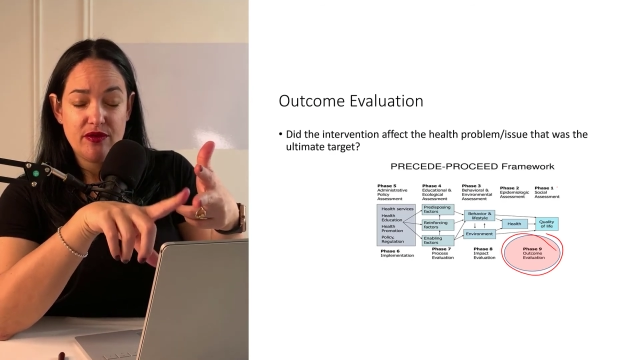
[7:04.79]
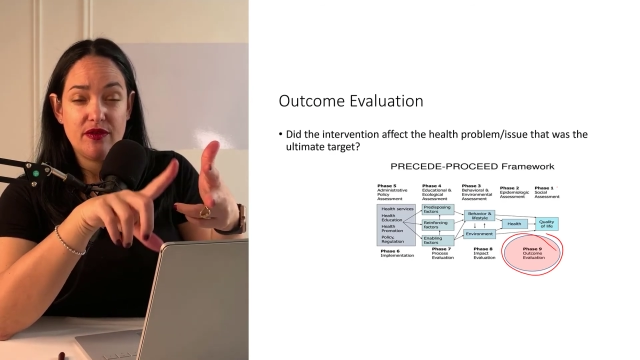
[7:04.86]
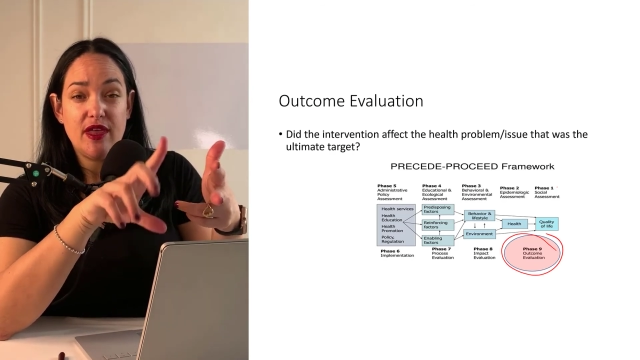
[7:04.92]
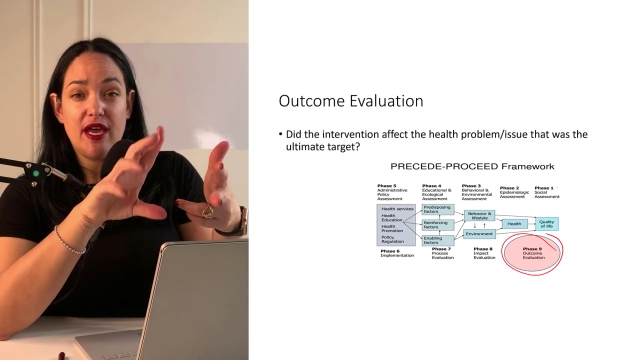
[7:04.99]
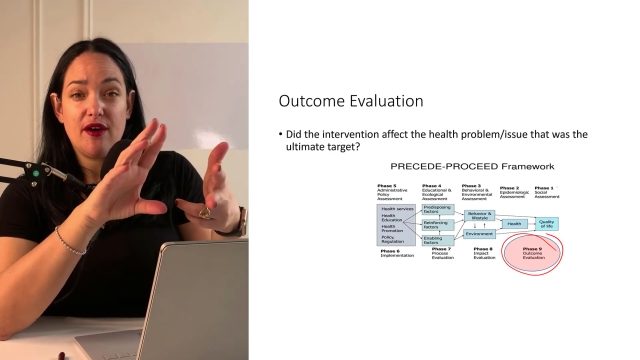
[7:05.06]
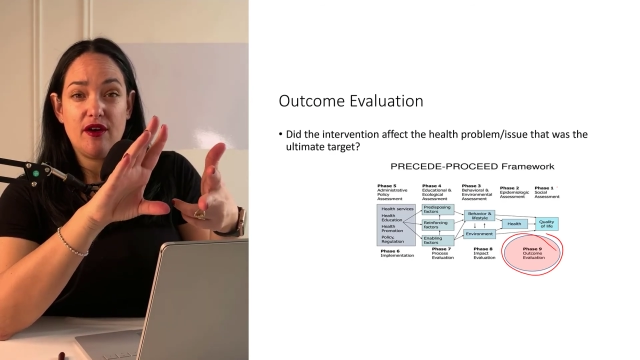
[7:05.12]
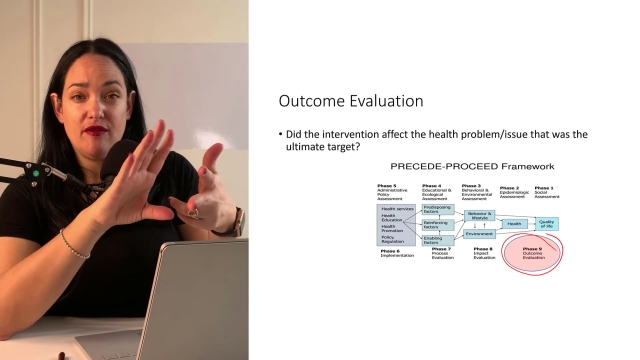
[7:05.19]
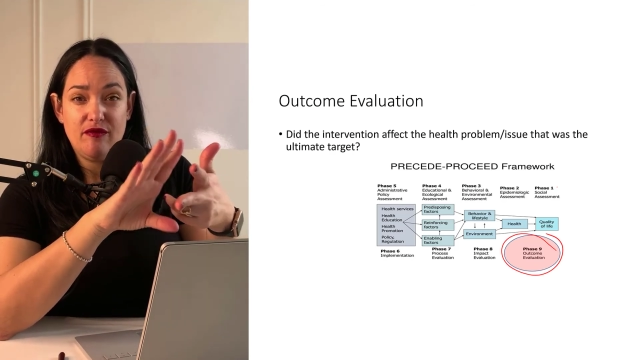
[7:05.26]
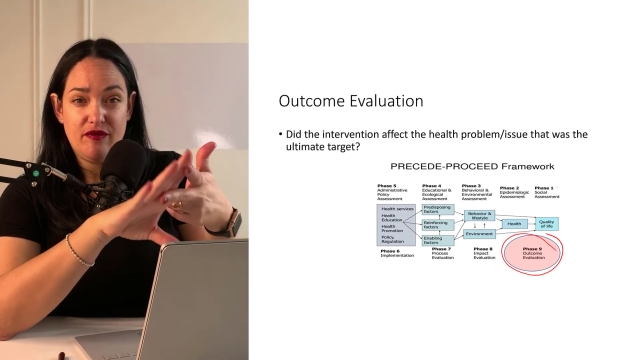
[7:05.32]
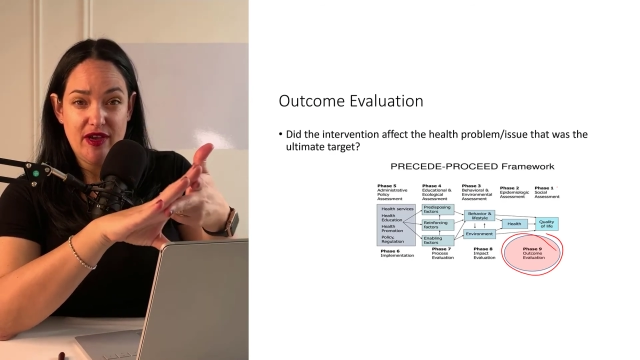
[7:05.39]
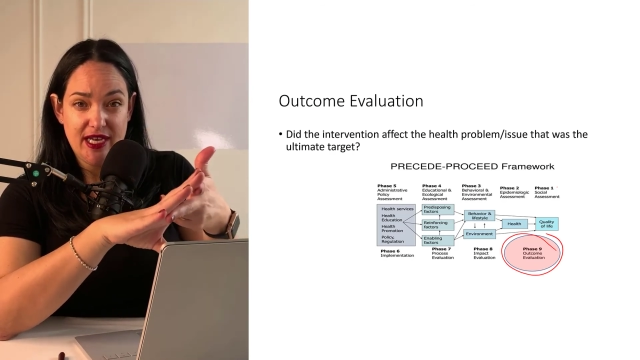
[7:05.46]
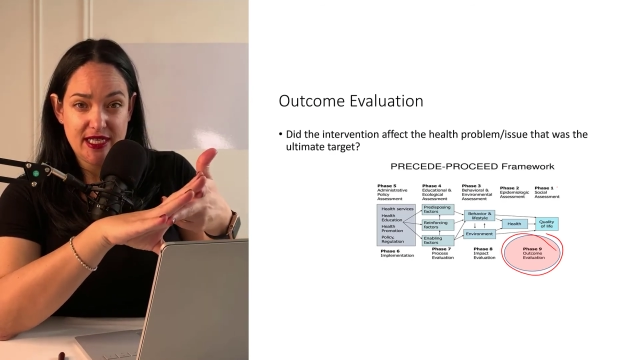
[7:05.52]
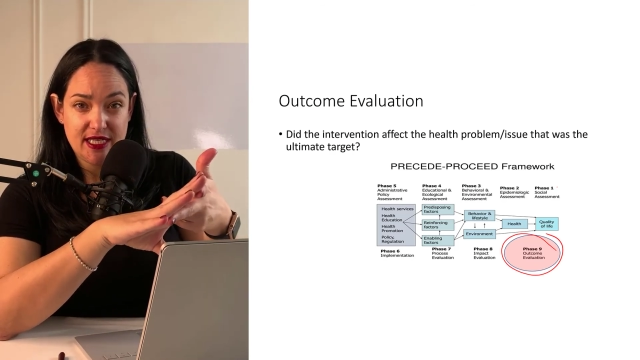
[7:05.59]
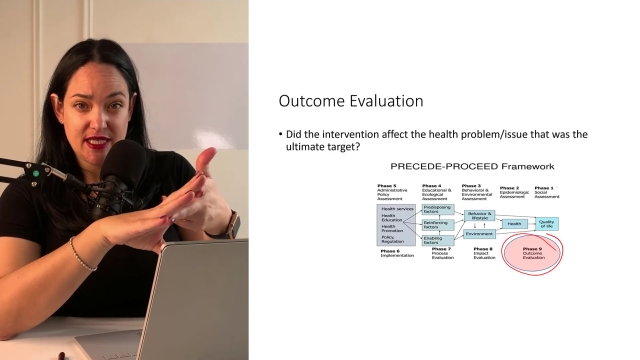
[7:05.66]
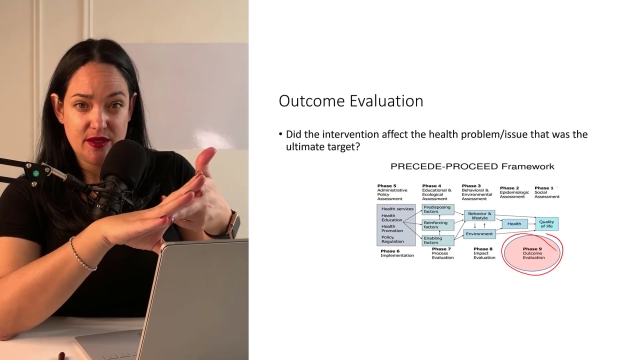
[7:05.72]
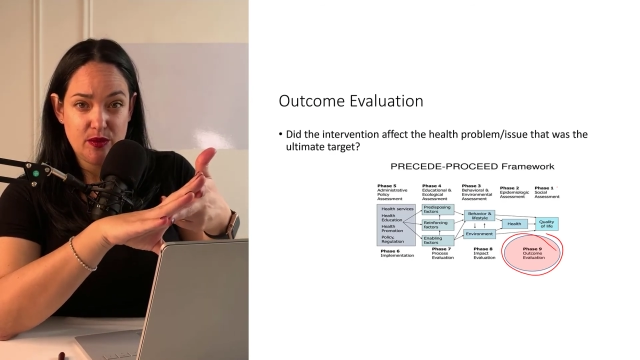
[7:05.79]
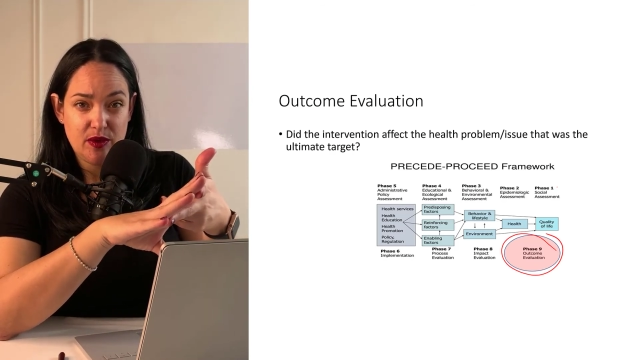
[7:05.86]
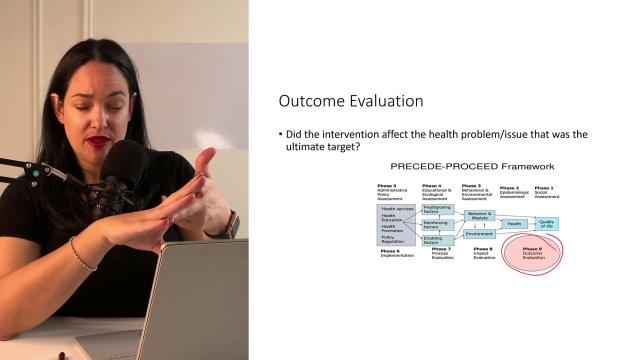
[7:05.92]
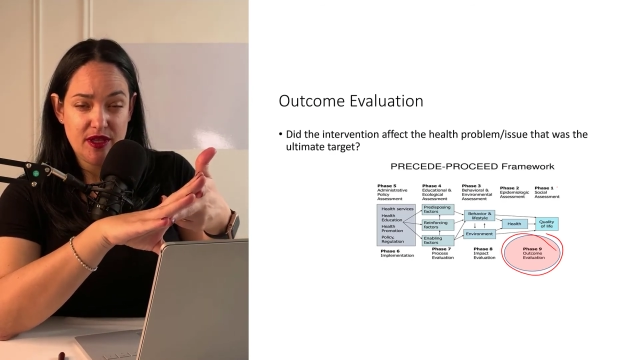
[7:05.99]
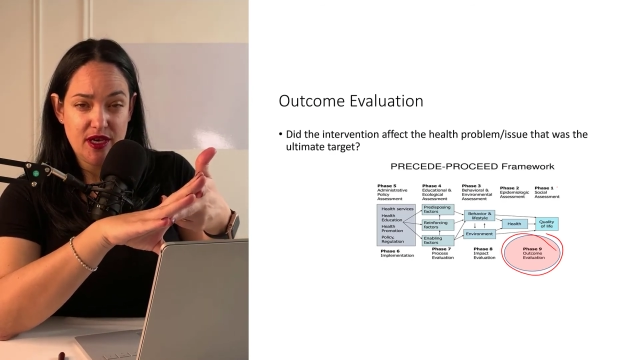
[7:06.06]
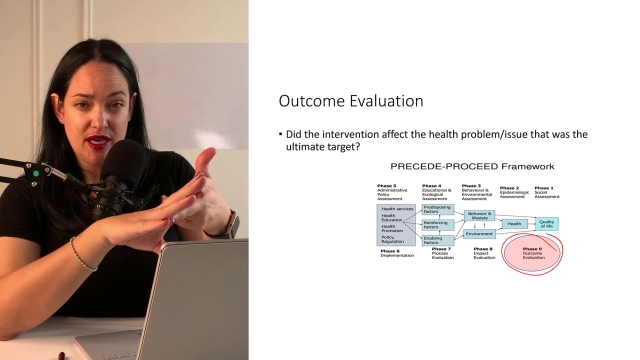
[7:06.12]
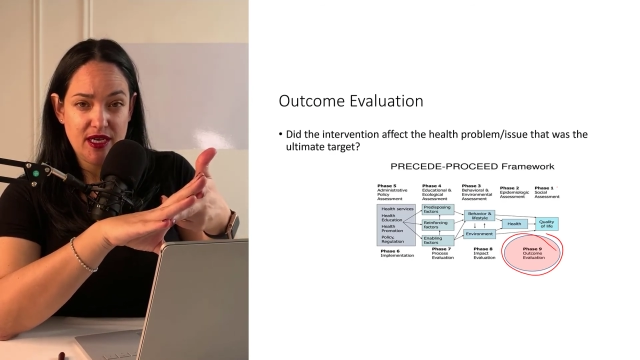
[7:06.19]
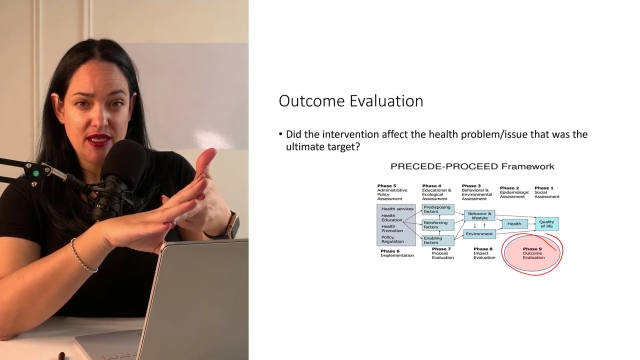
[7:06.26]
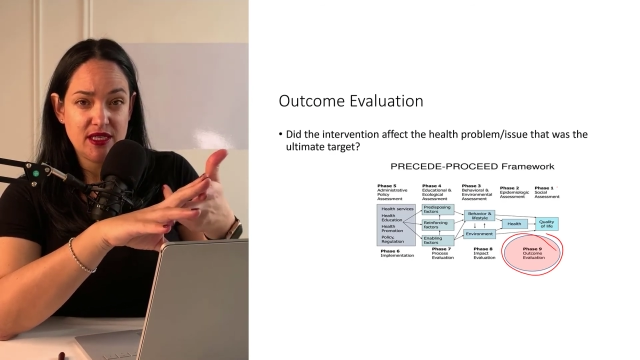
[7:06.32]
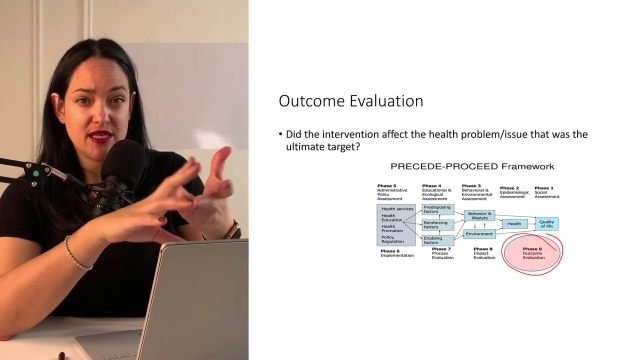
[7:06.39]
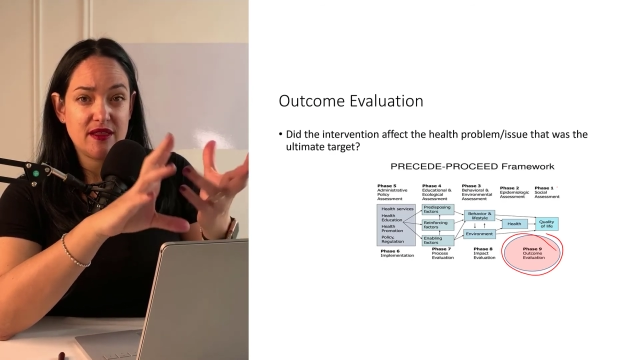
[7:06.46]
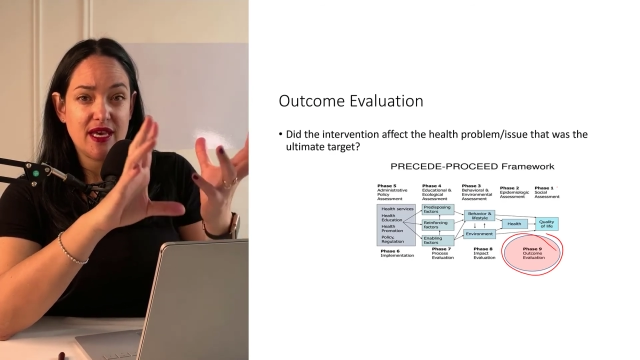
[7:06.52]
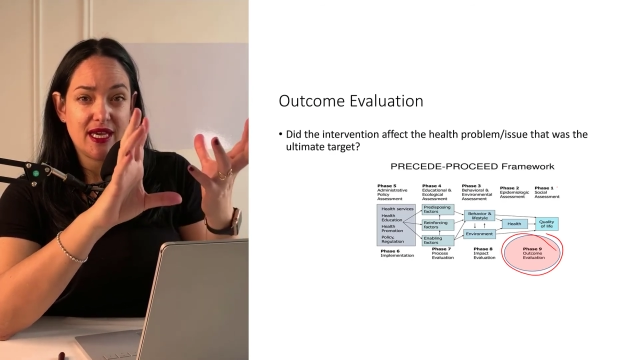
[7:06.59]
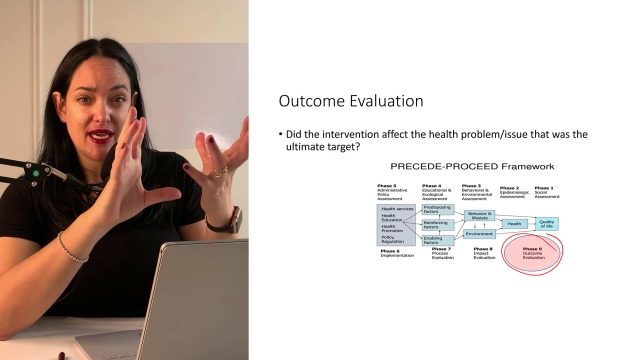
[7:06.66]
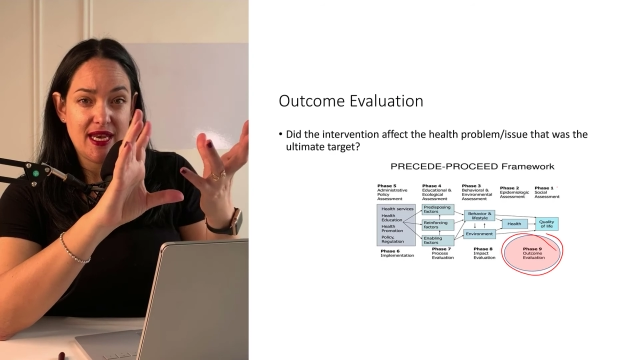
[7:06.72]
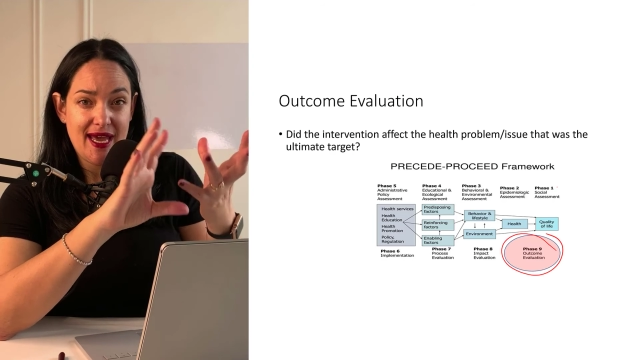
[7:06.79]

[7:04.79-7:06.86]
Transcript: that are invested with us that can